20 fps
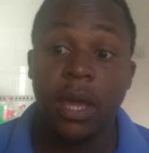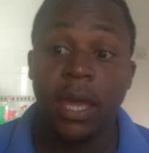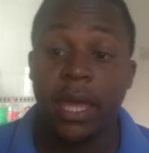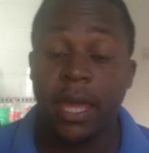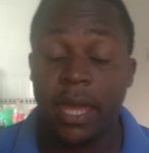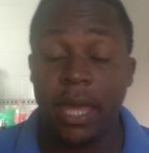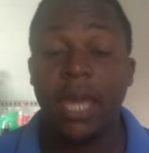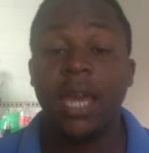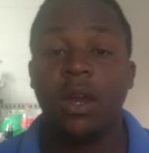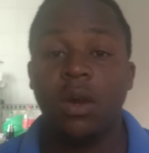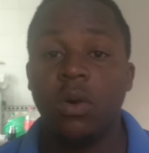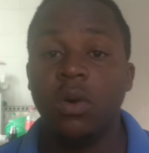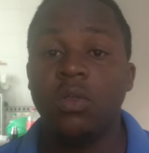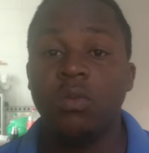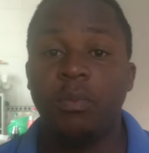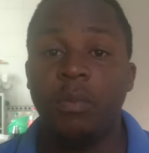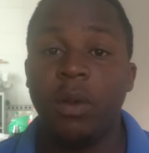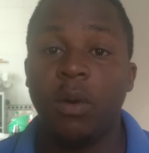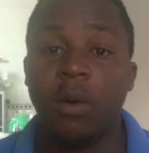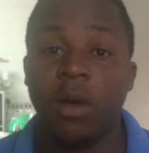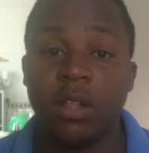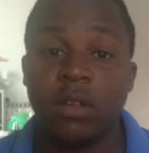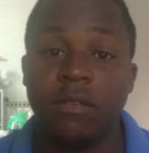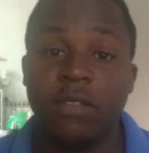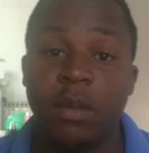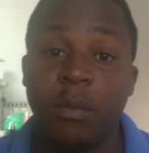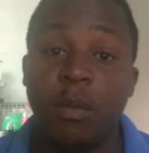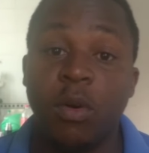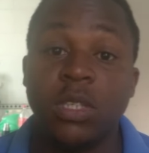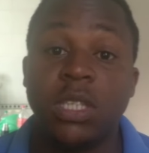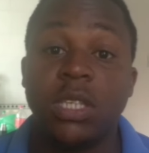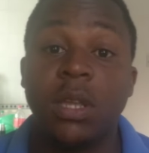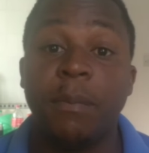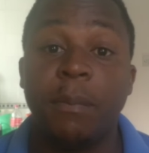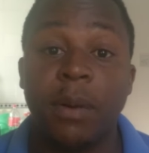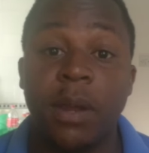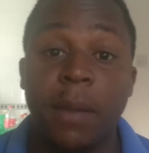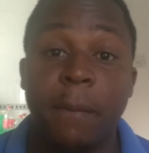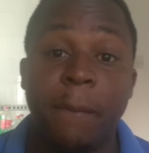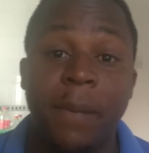He could be one of the most
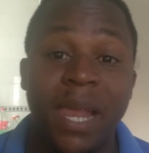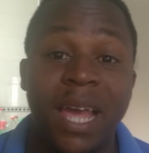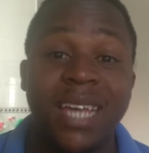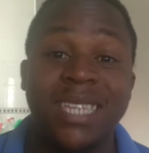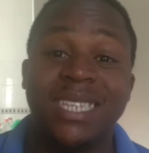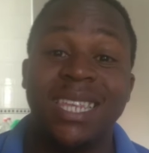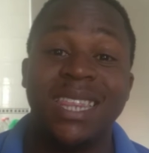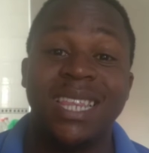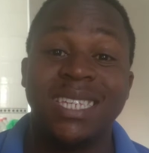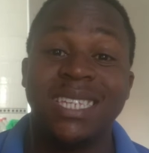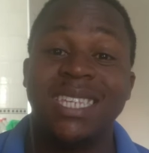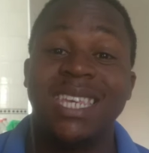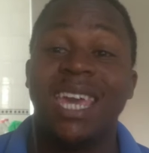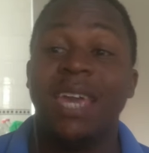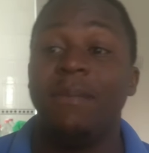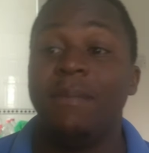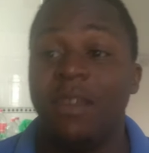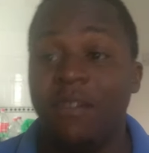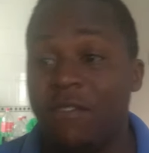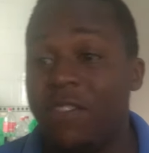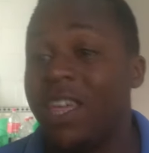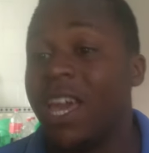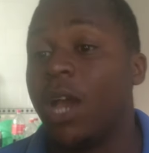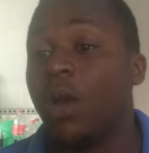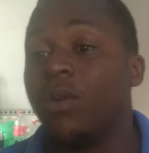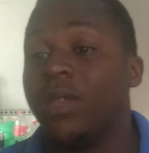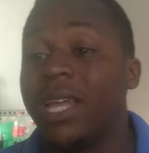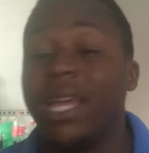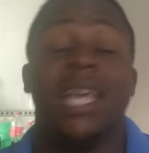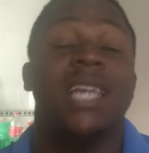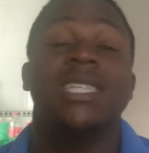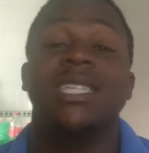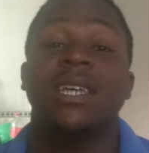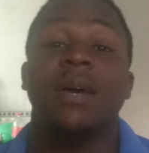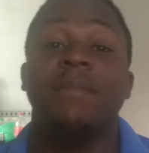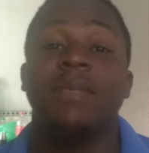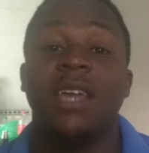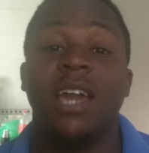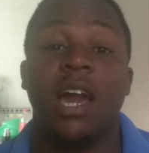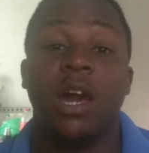important players in this game if they are going to get
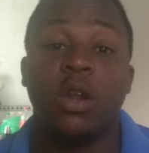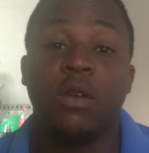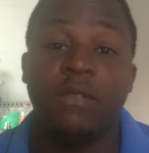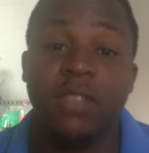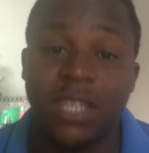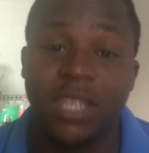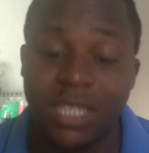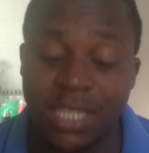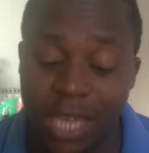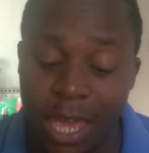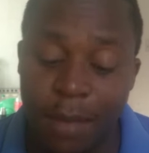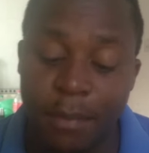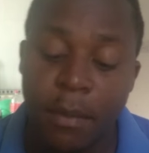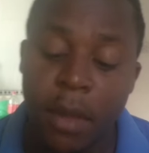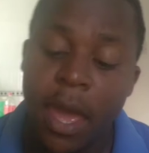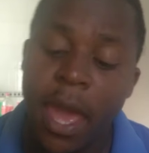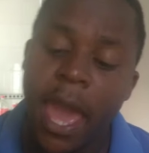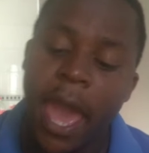something out of this game.